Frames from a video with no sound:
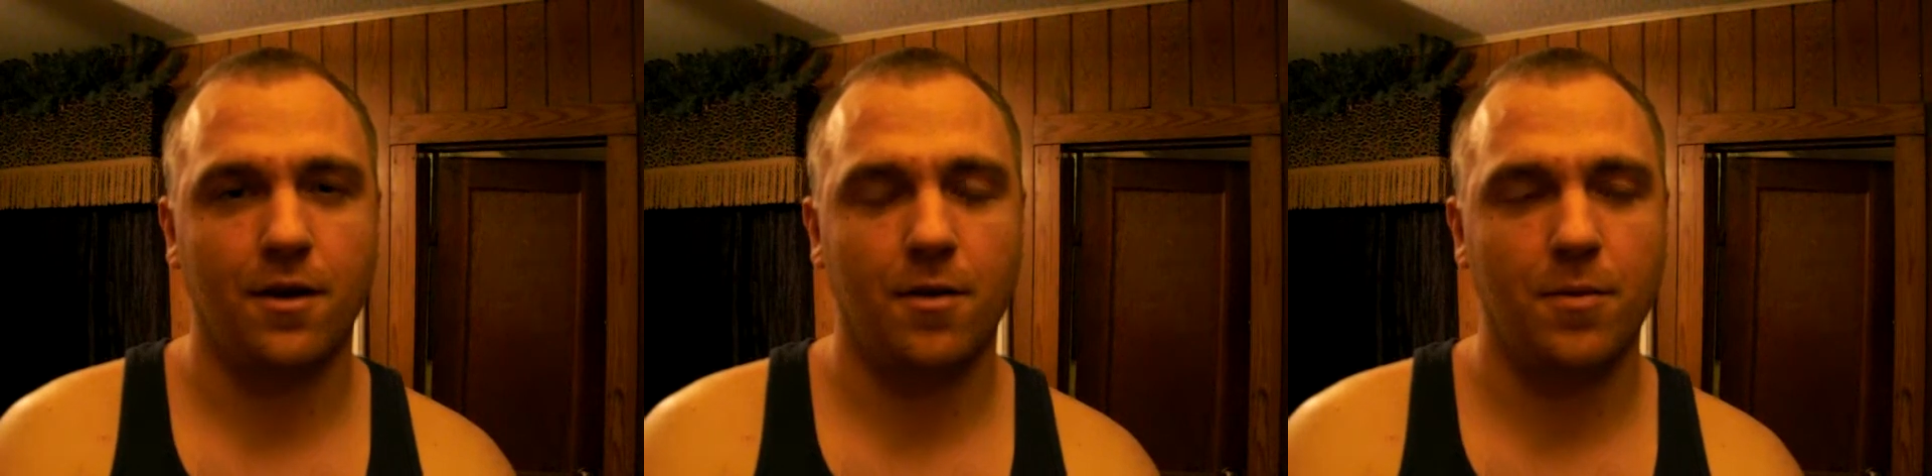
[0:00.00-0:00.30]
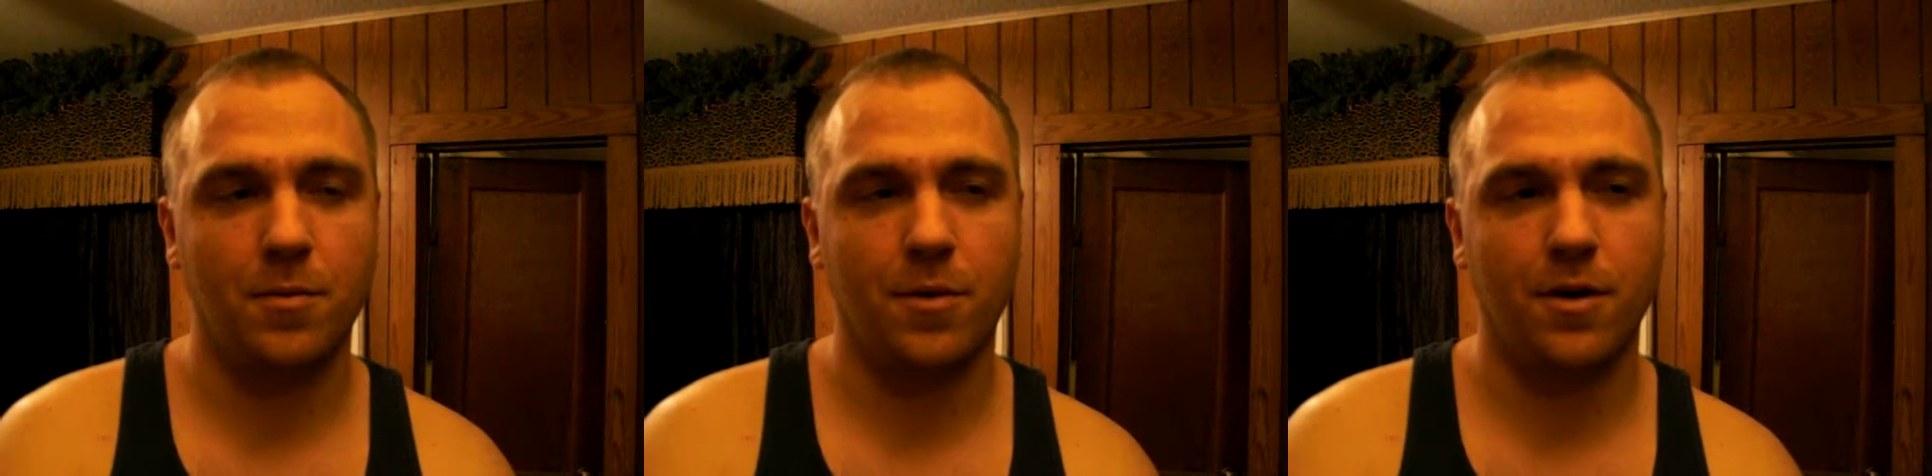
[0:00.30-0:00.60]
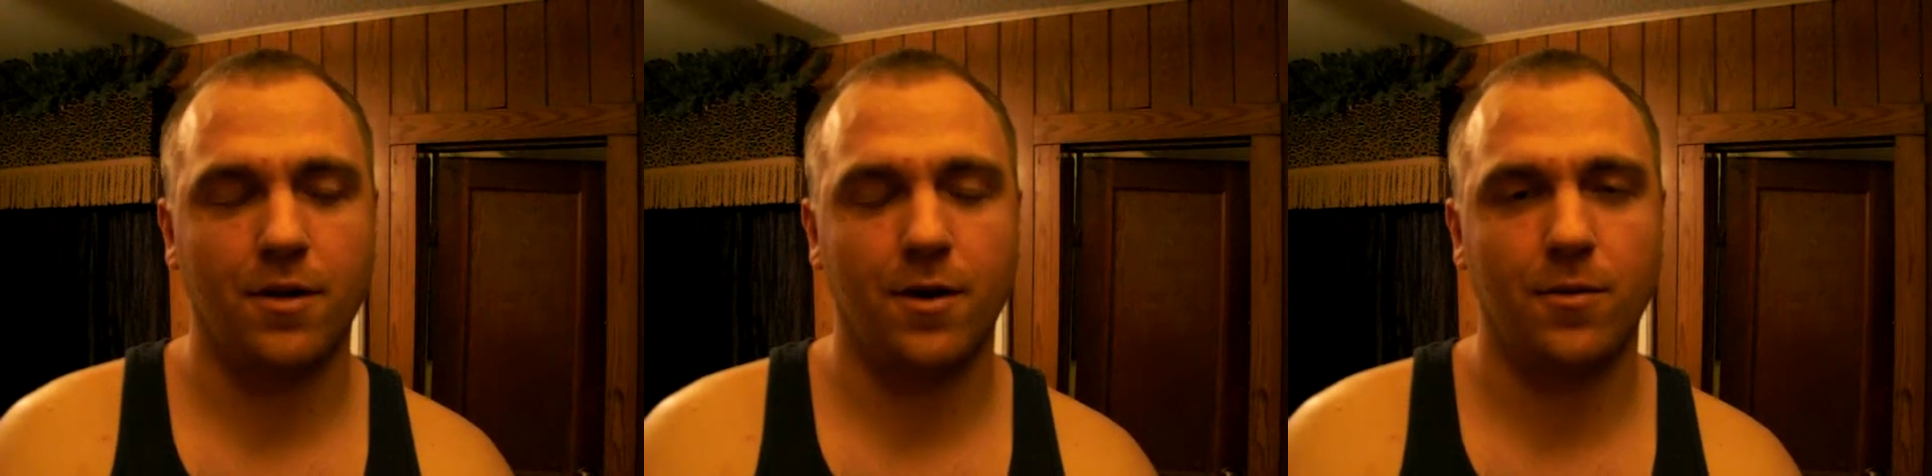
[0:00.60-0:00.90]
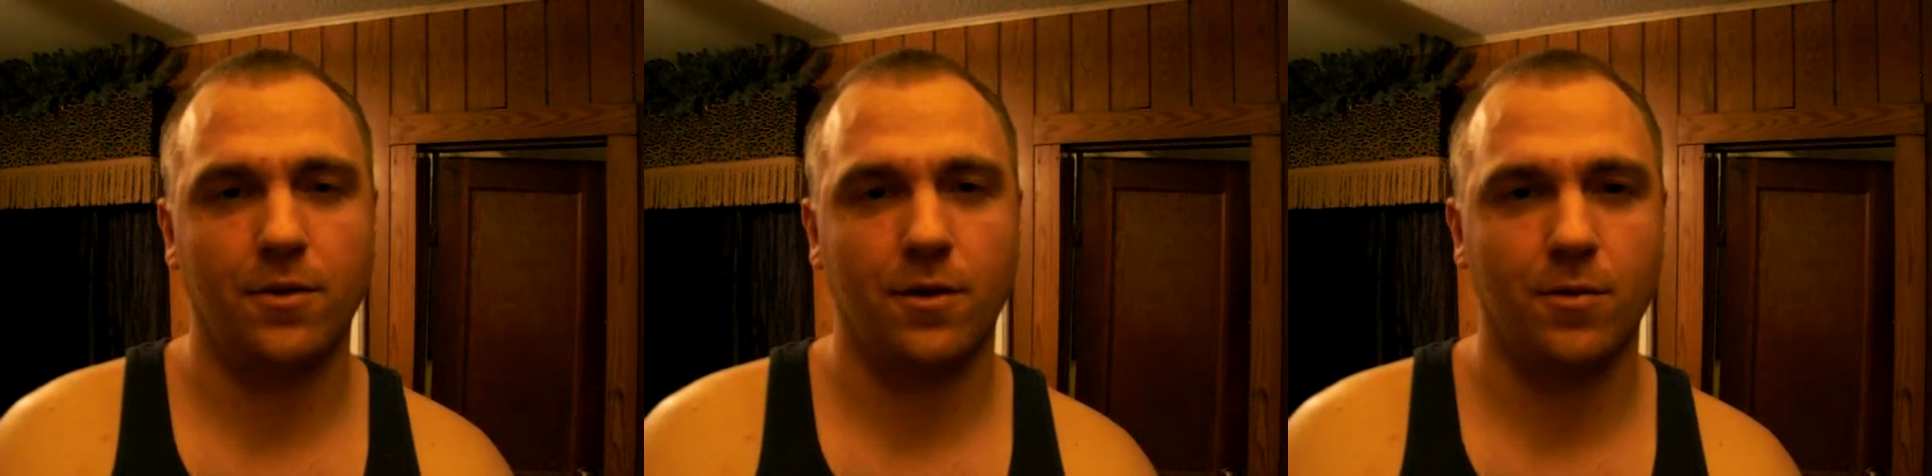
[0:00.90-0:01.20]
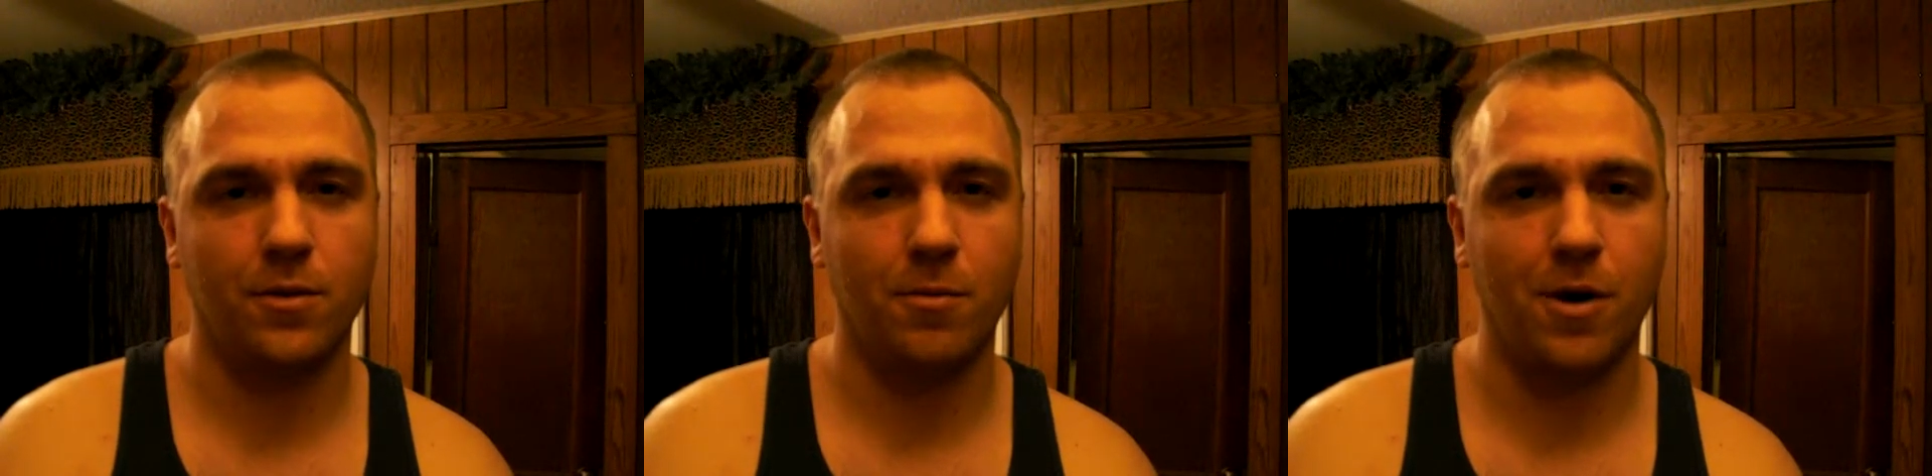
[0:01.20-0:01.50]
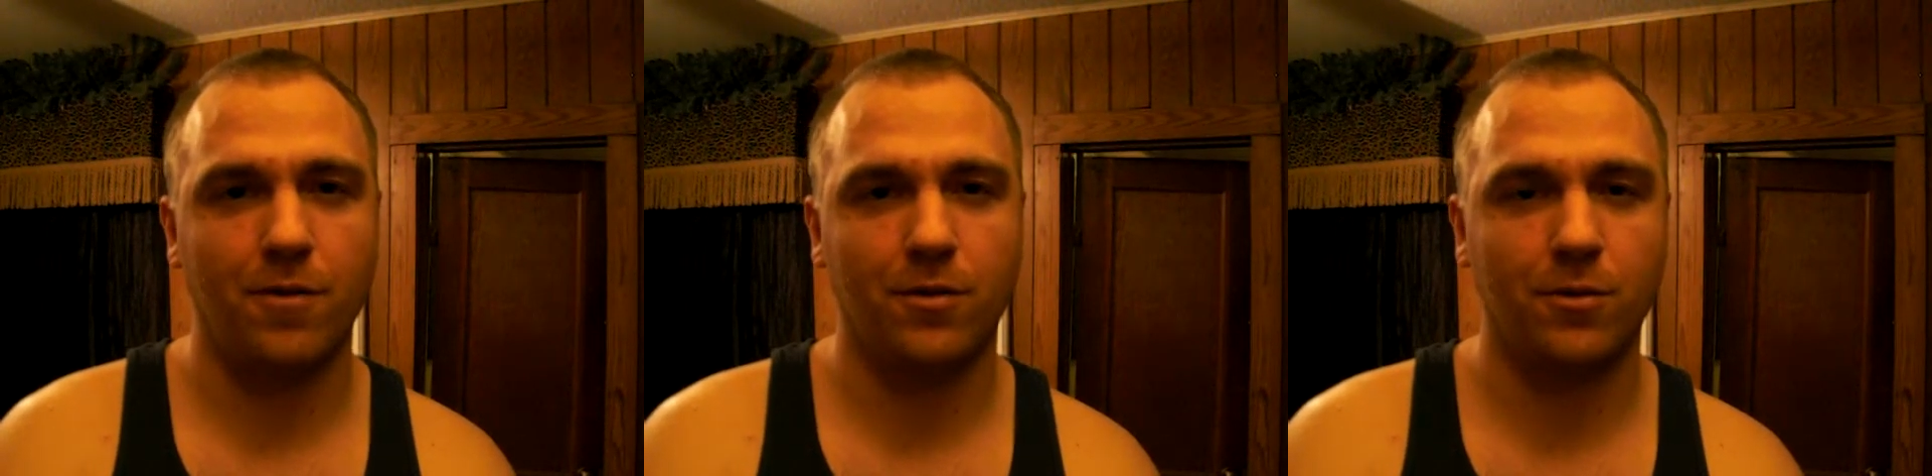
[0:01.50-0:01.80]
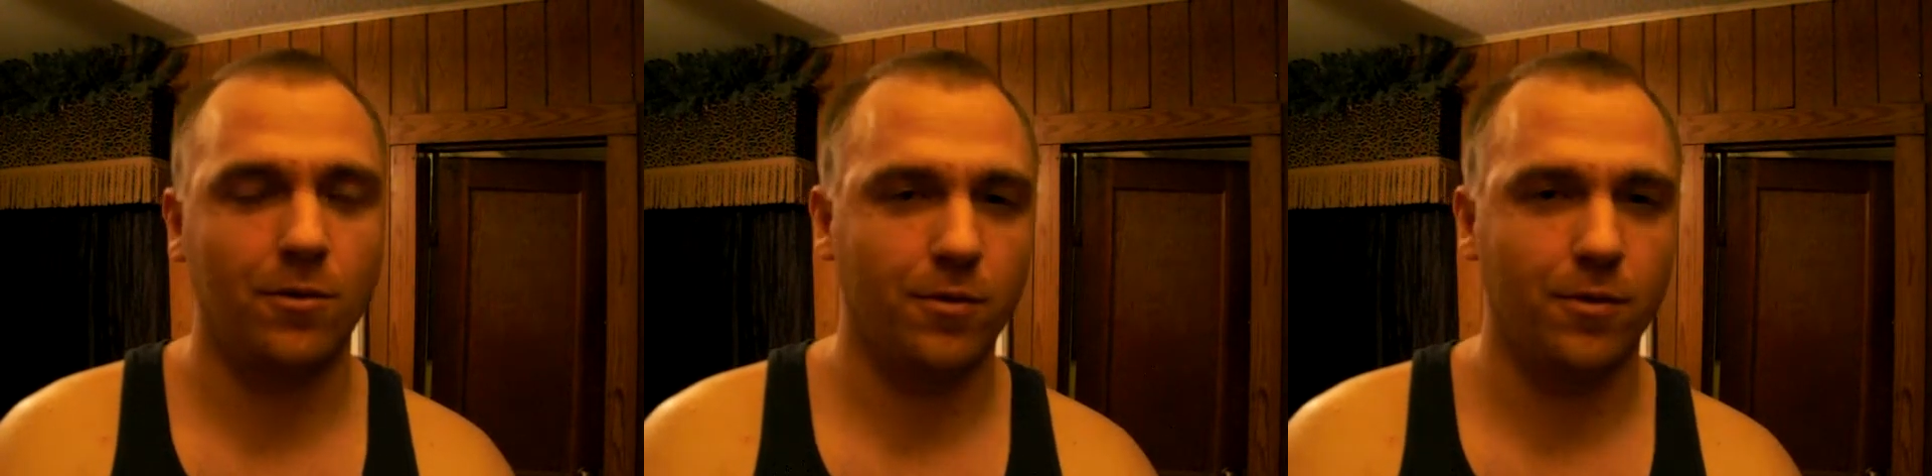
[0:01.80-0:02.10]
A big part of that was that I went to a private
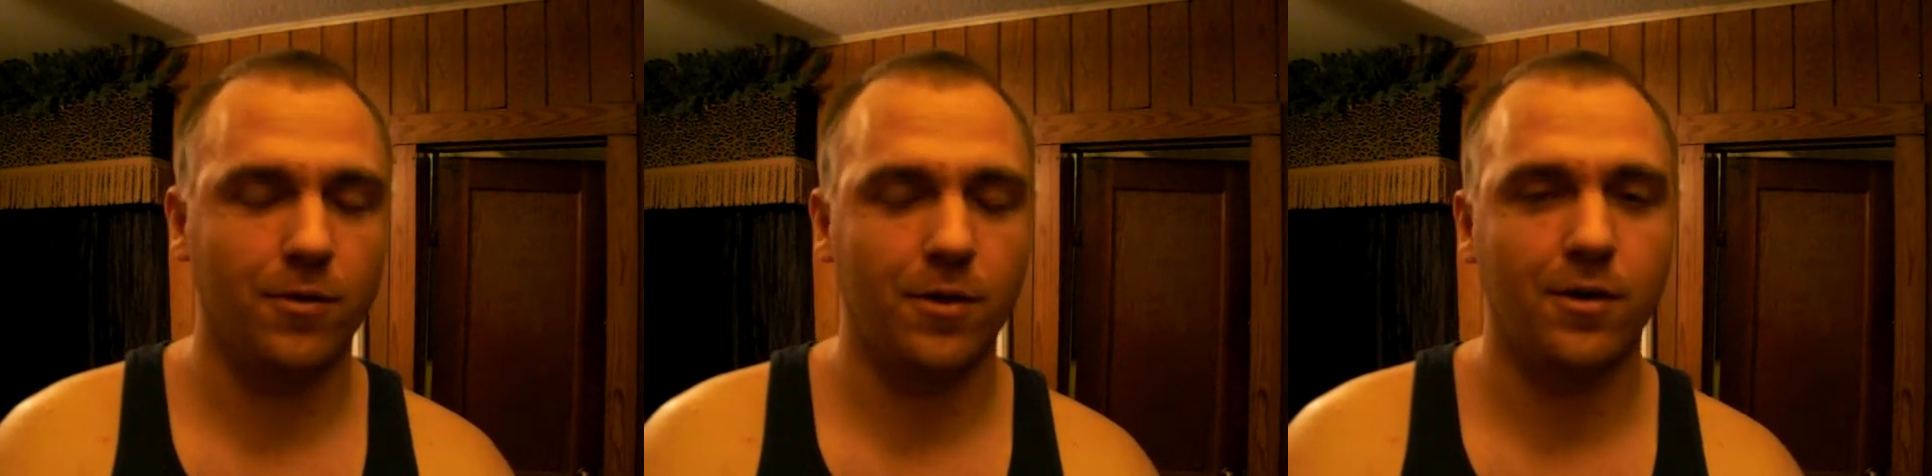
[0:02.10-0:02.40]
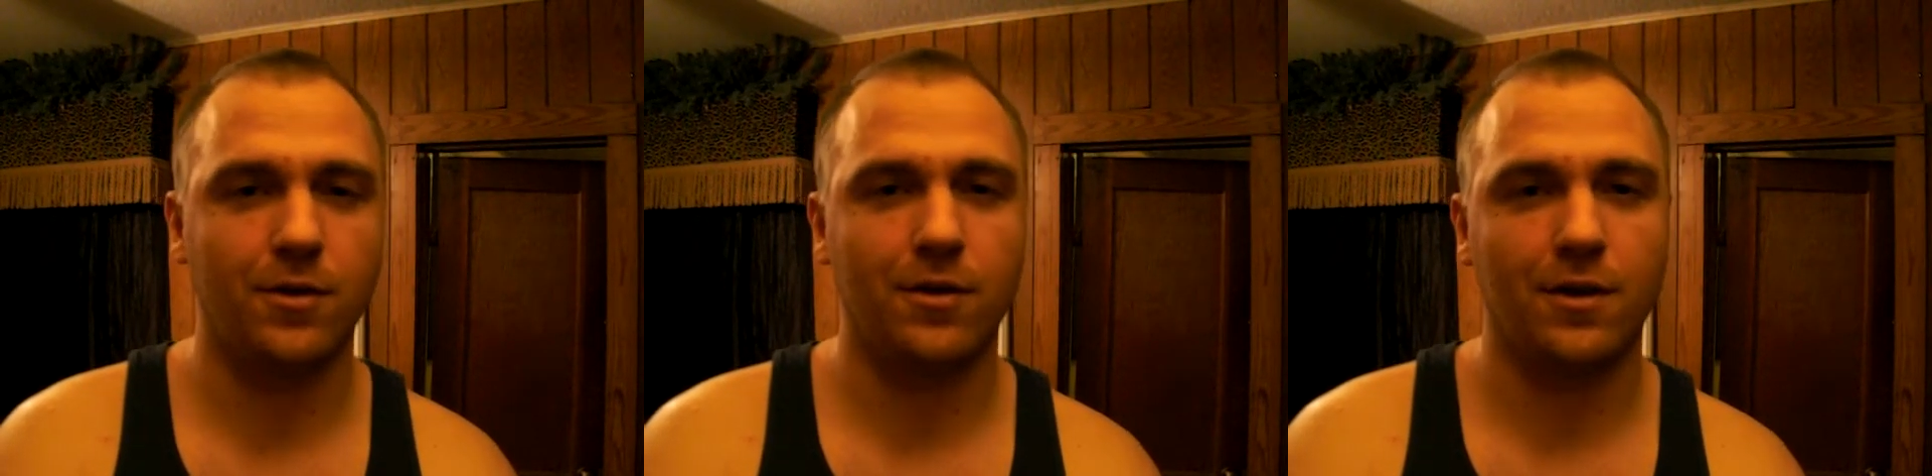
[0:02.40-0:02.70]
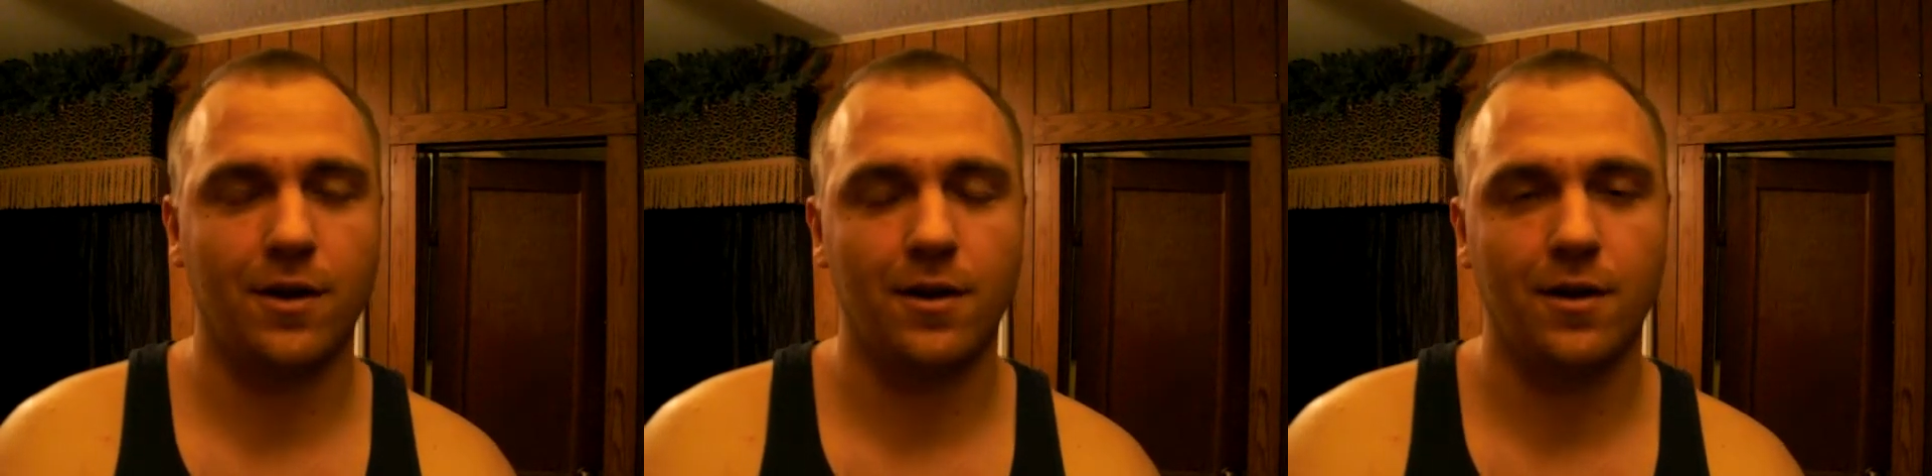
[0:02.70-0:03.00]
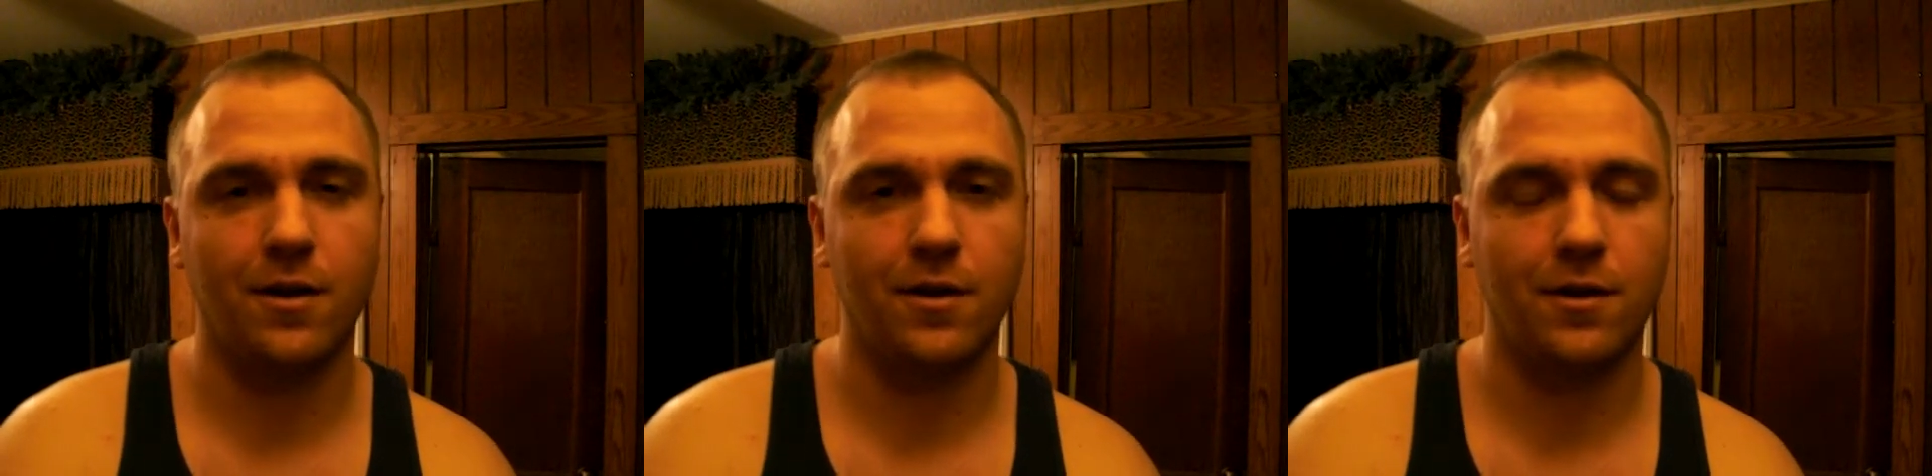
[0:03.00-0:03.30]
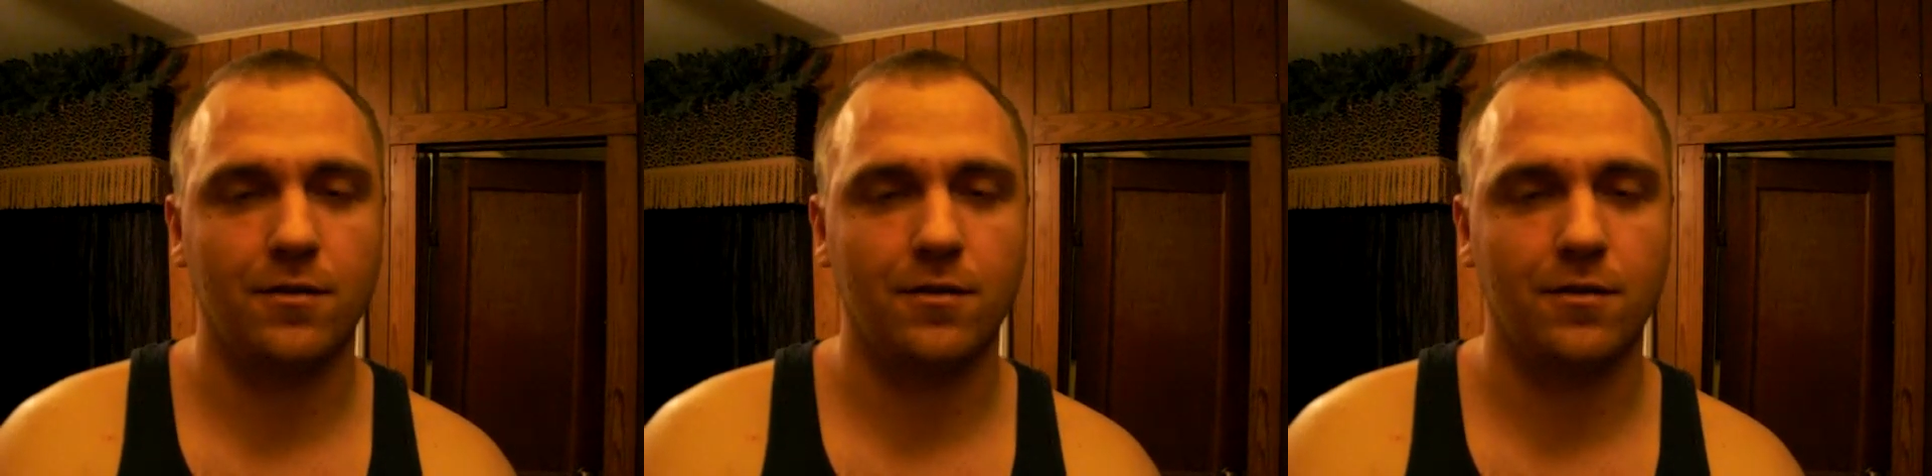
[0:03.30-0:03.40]
school for a few years and kind of got